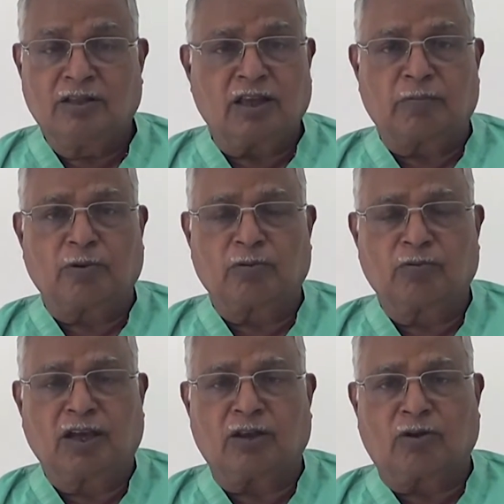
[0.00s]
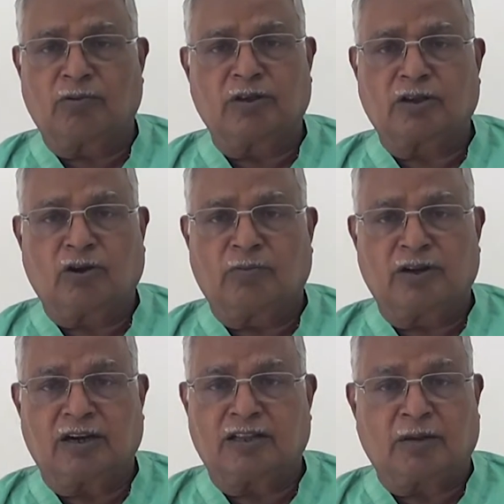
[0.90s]
Therefore, we can always
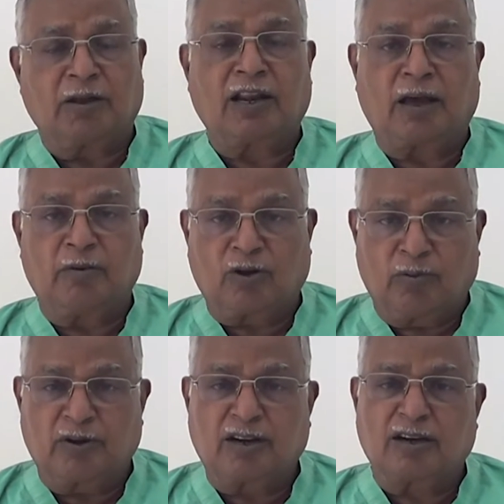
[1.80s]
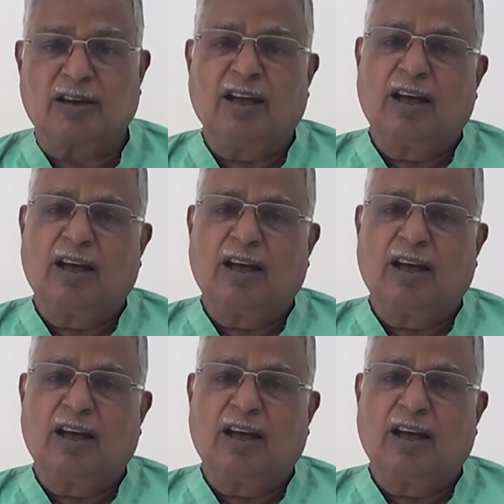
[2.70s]
accommodate them, and I have accommodated